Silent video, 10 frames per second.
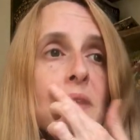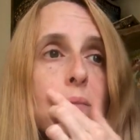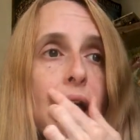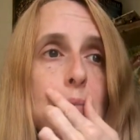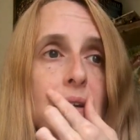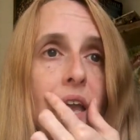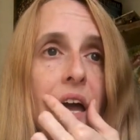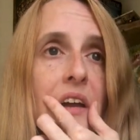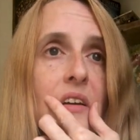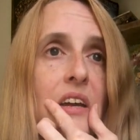Maybe
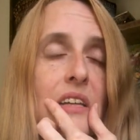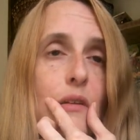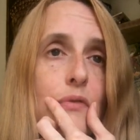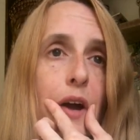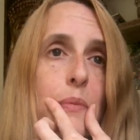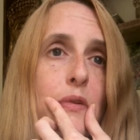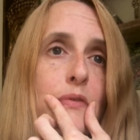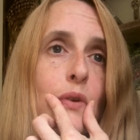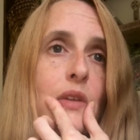like in the therapy field,